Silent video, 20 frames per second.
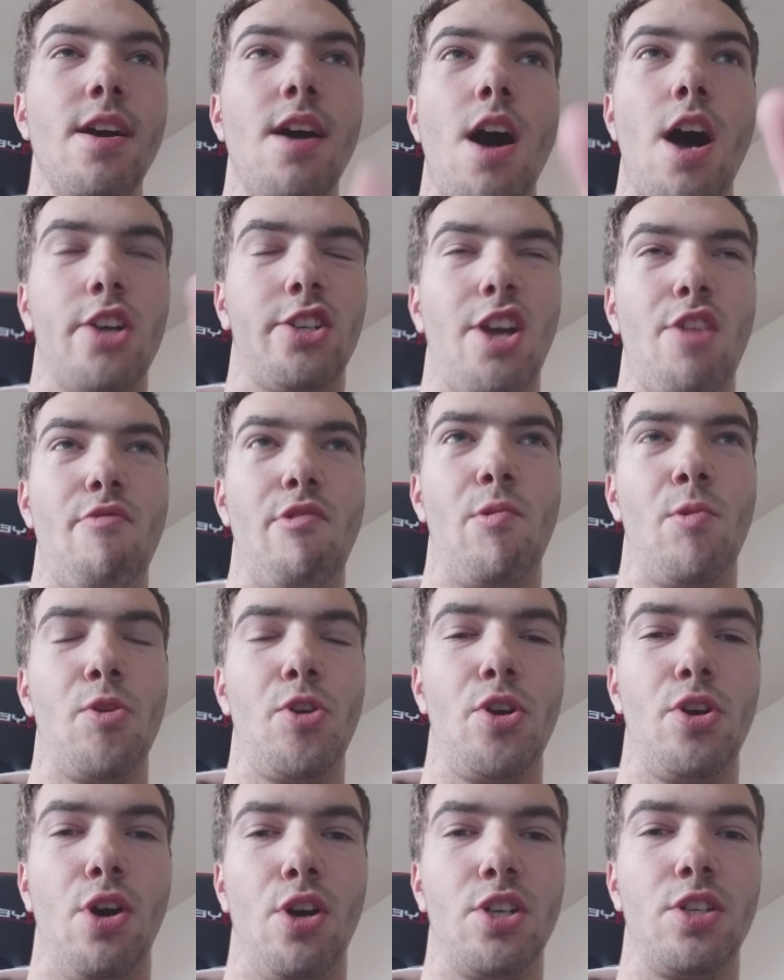I don't really want
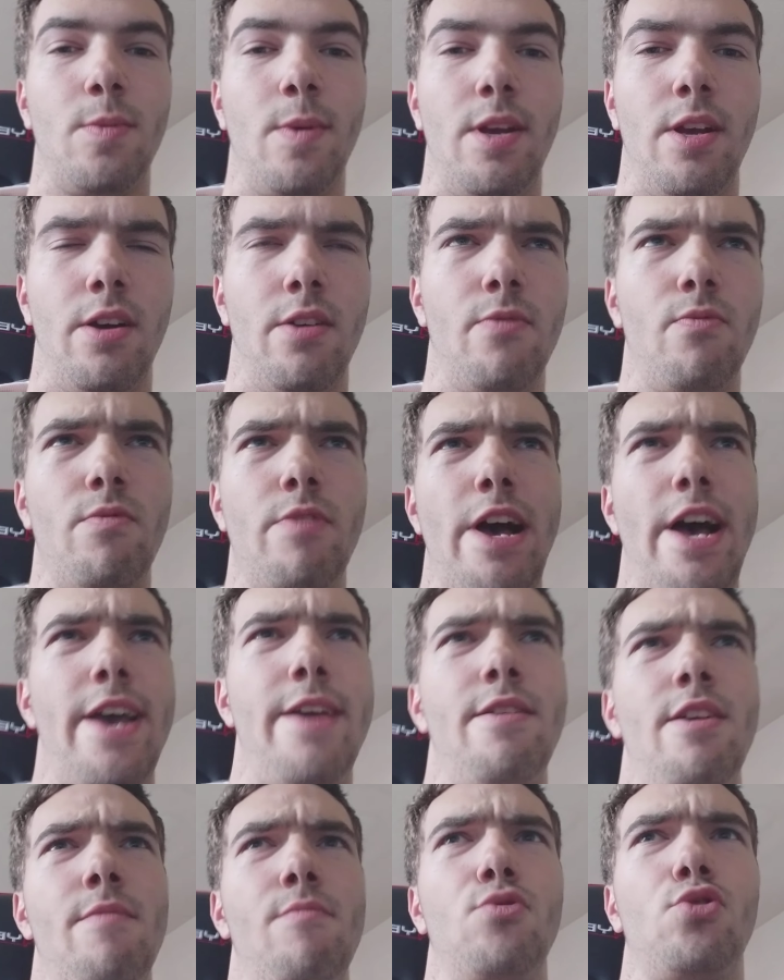you guys to be like,
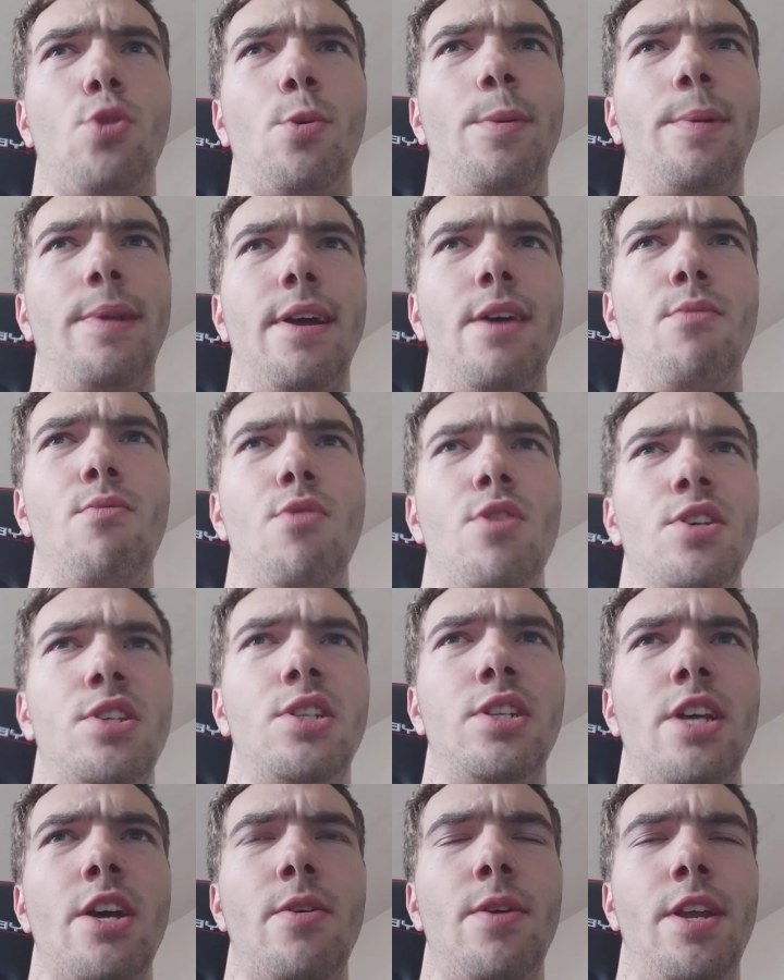hey um, sorry Claire, was
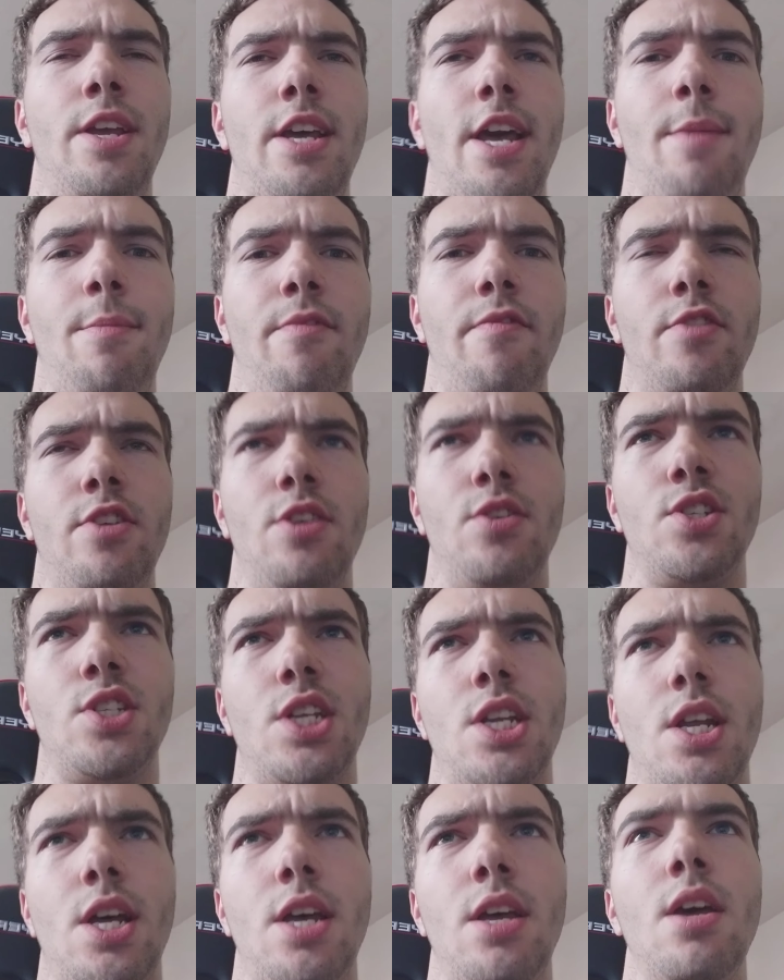not there any gaming videos
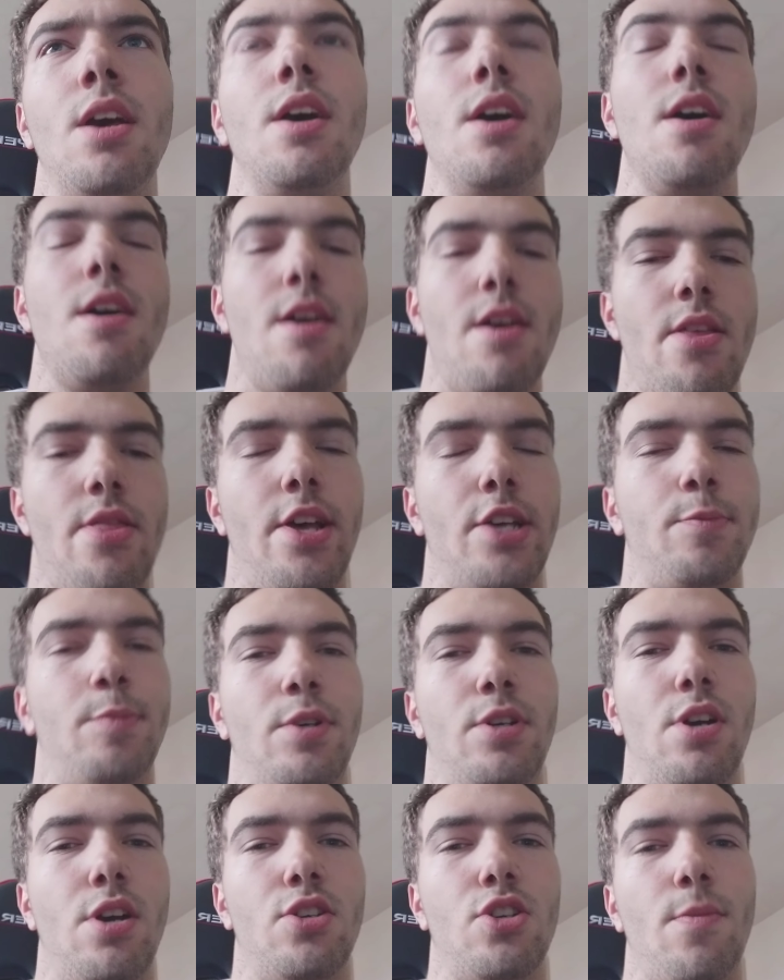today? That's
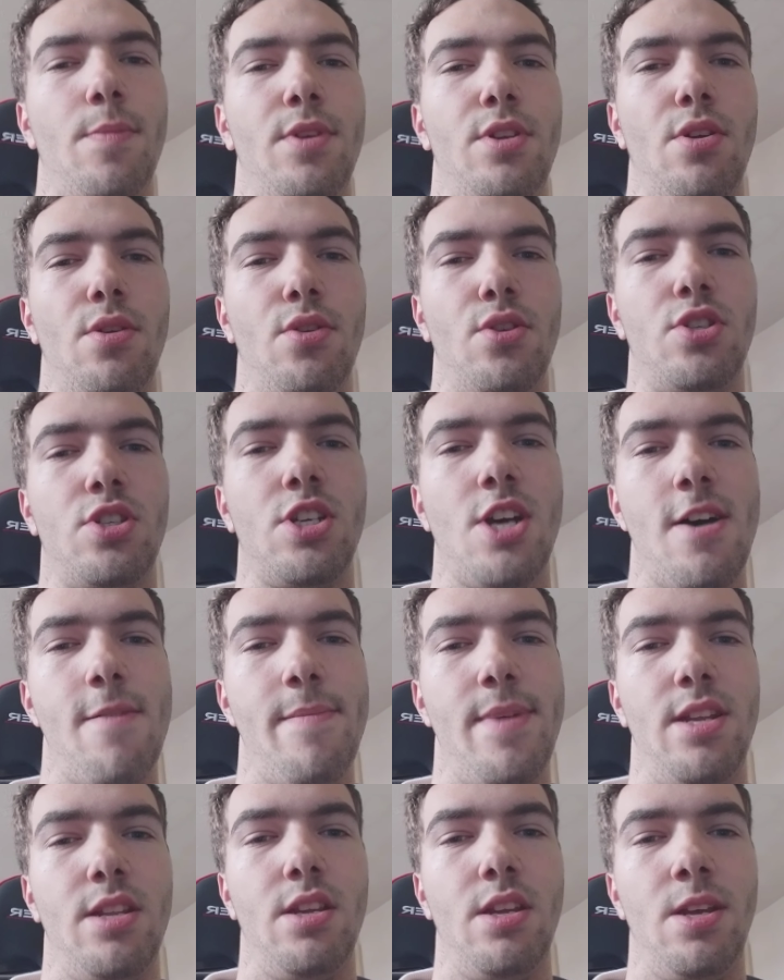because I'll be doing
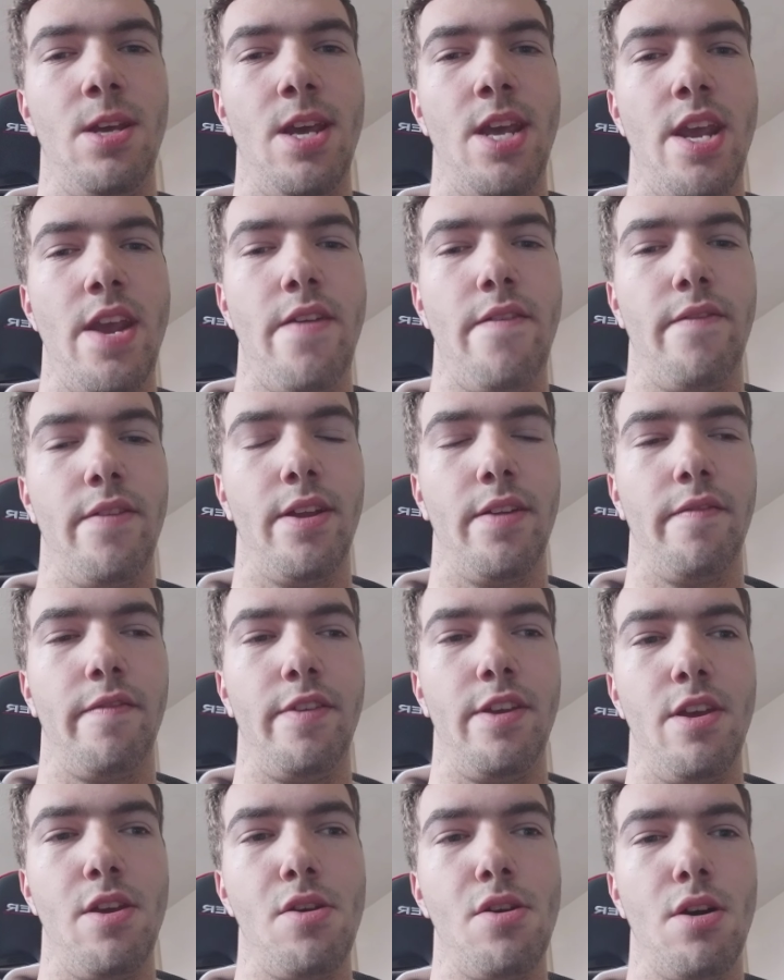some in the evening
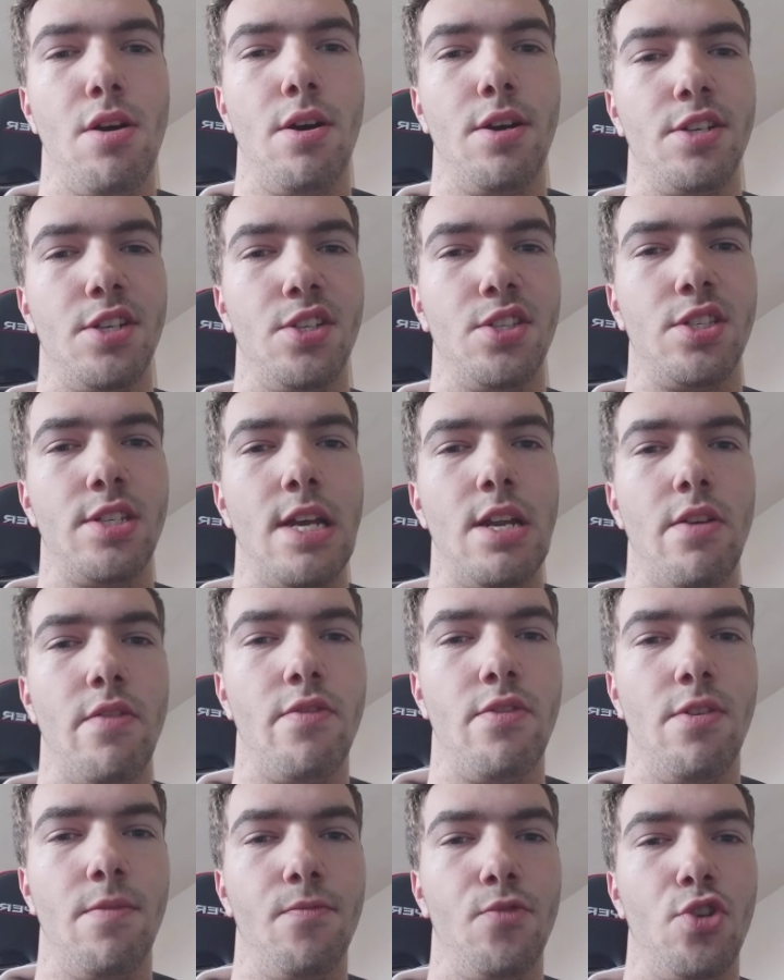for you guys instead
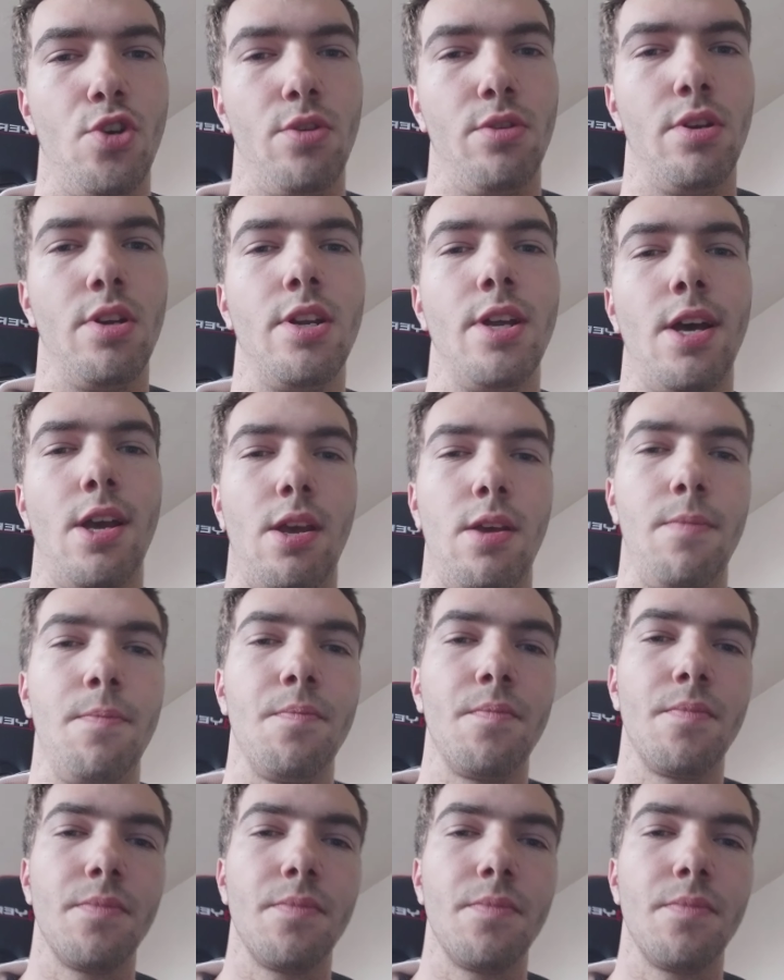of them during the day.